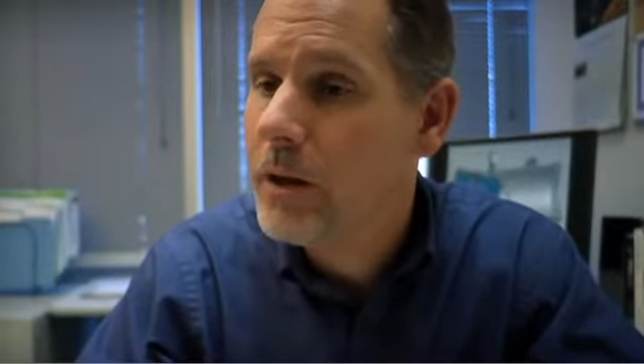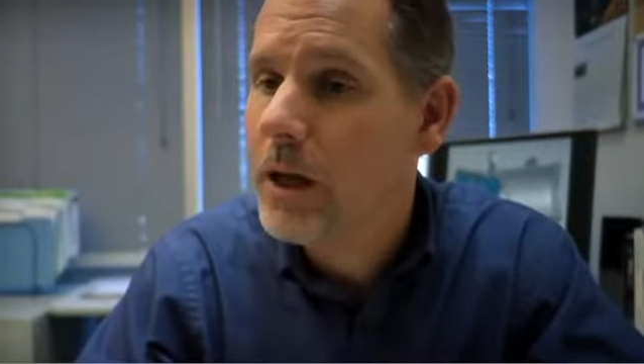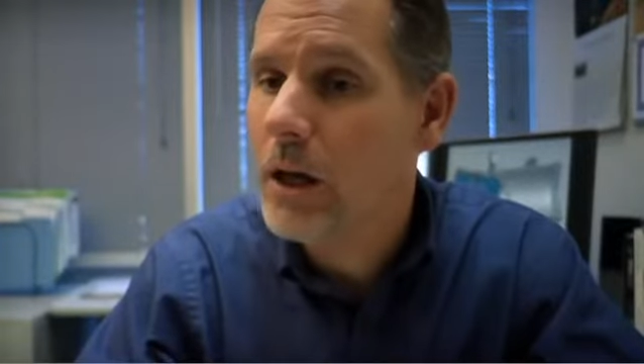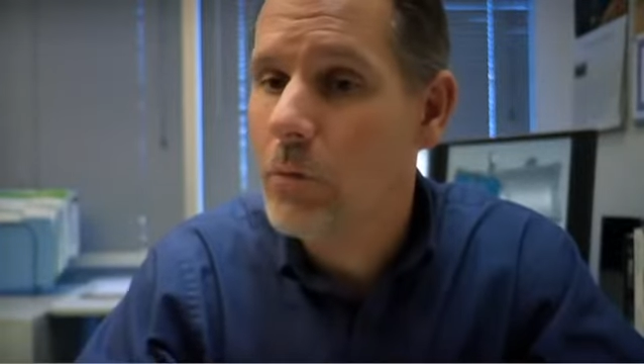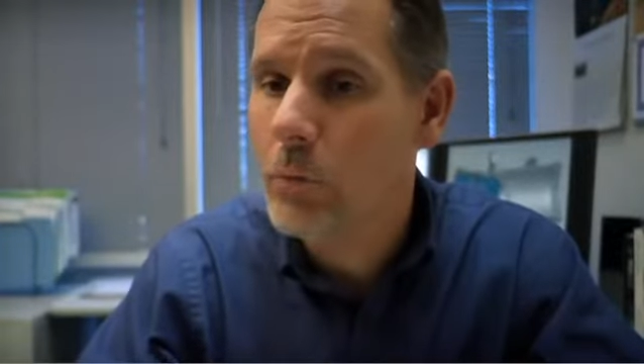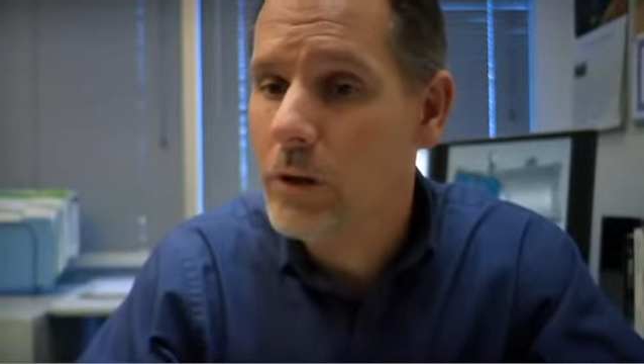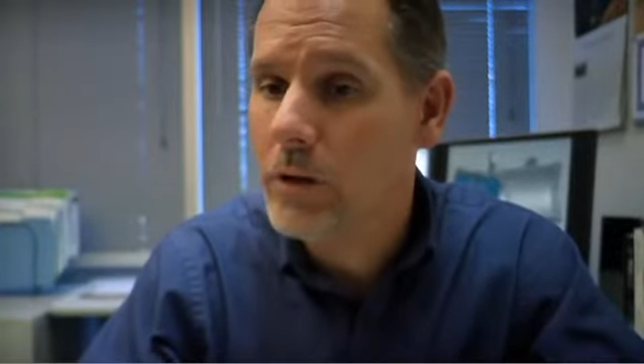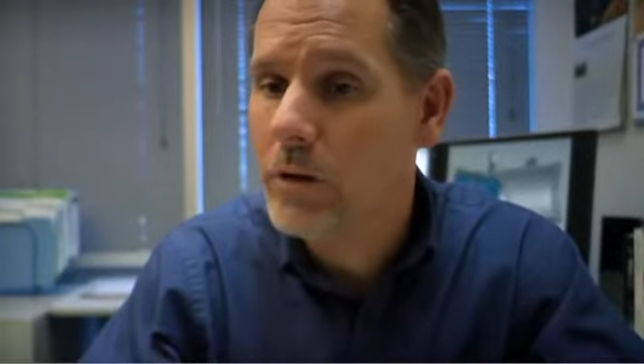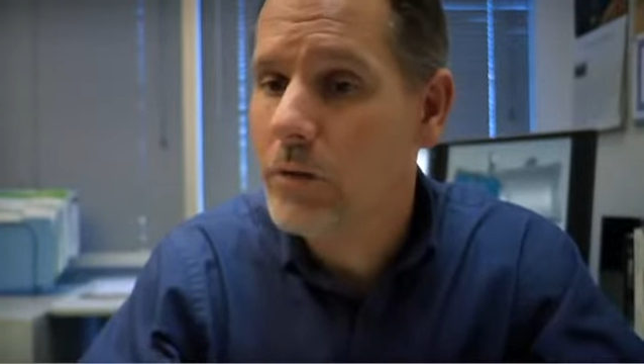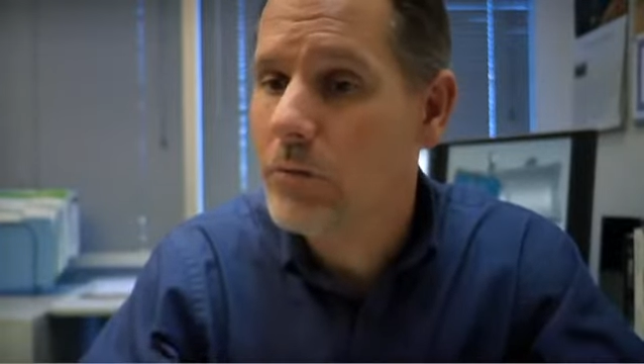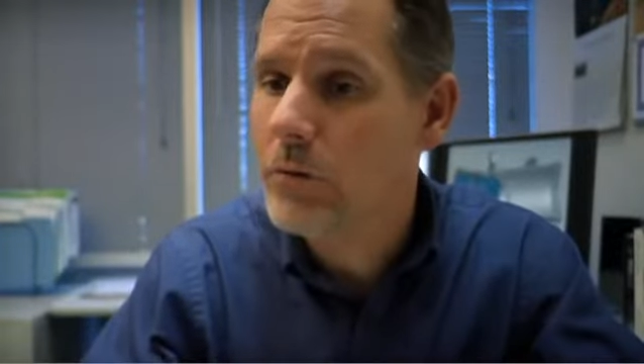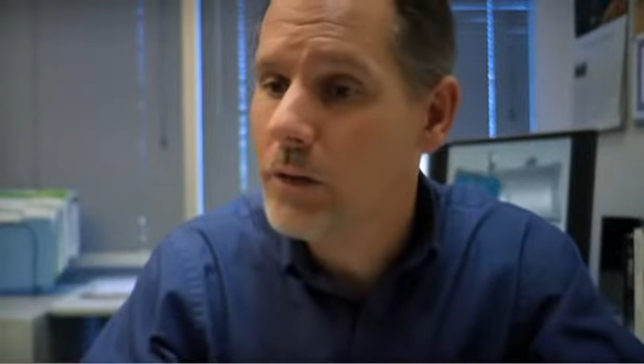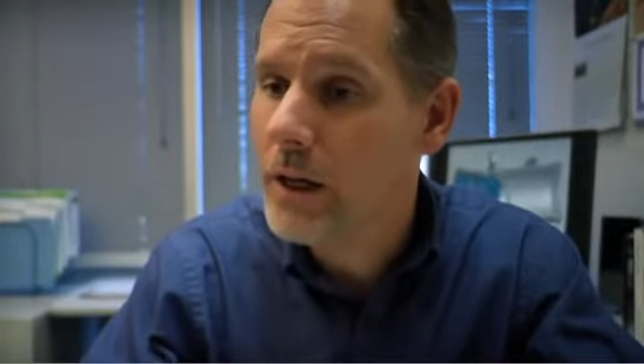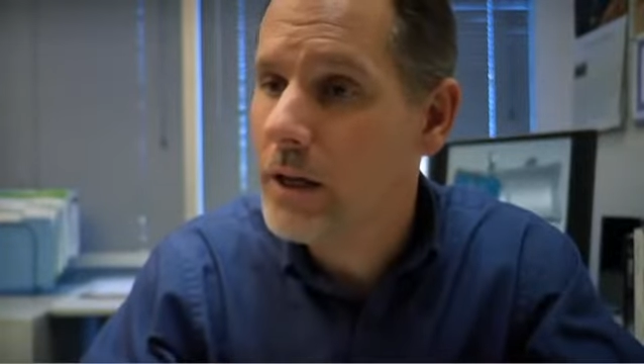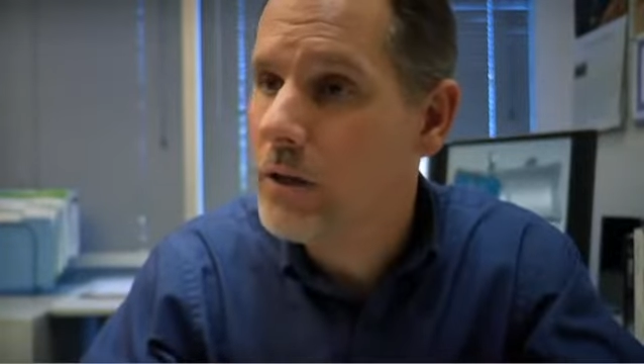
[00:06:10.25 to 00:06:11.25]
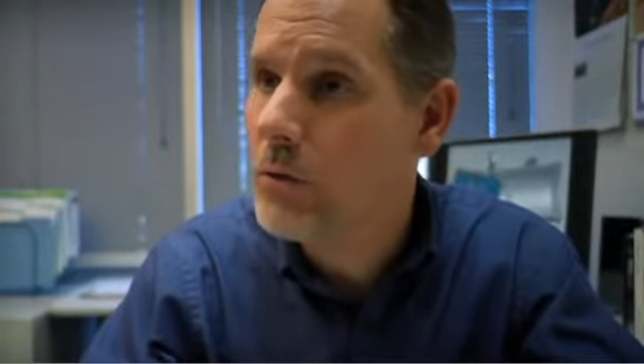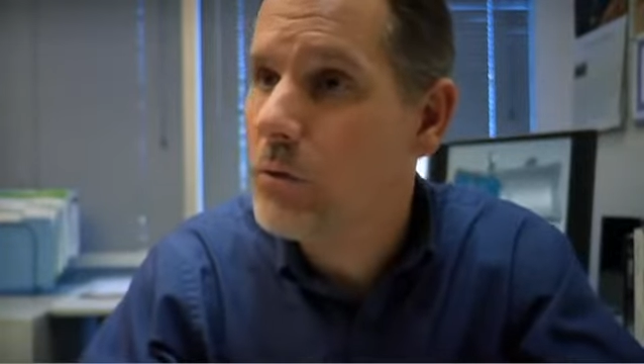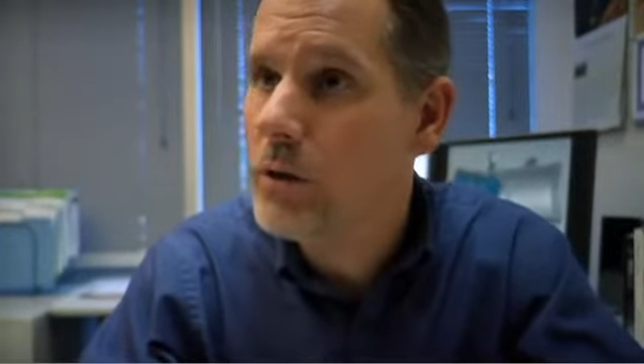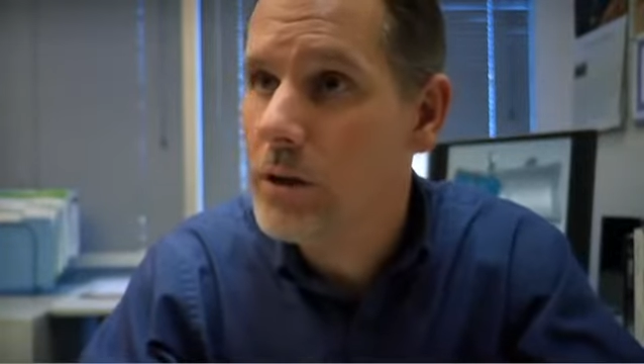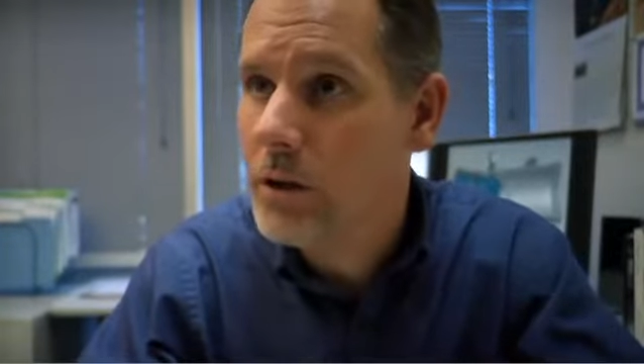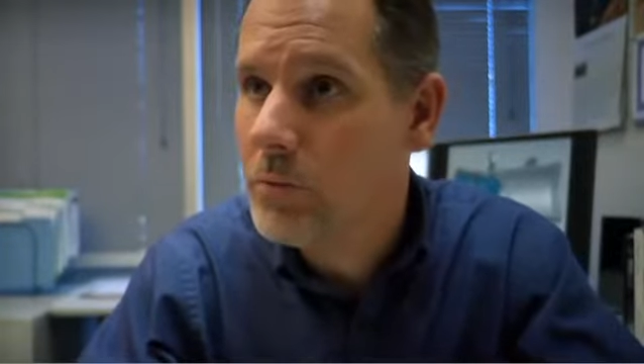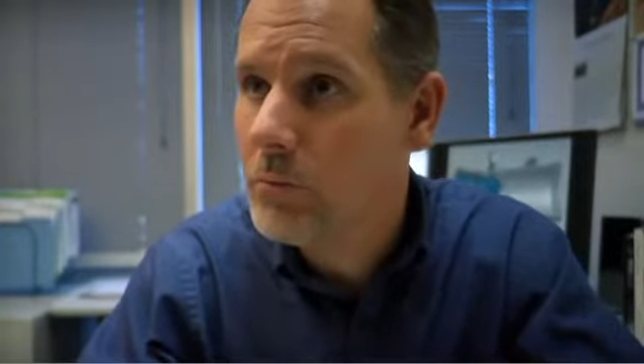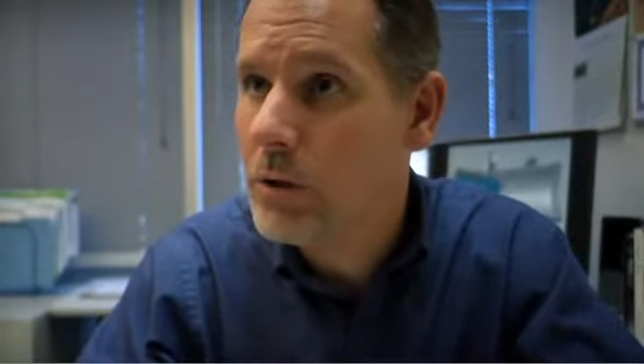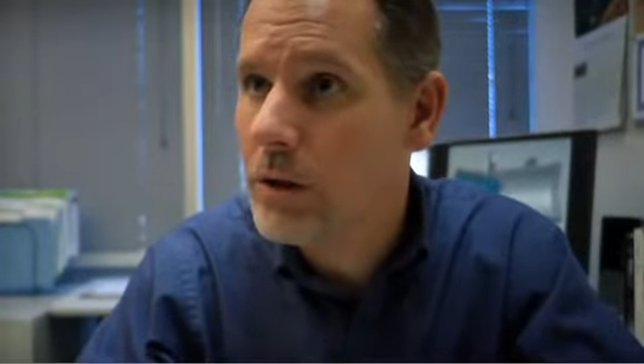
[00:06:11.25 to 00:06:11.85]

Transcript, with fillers: and we delivered that unit in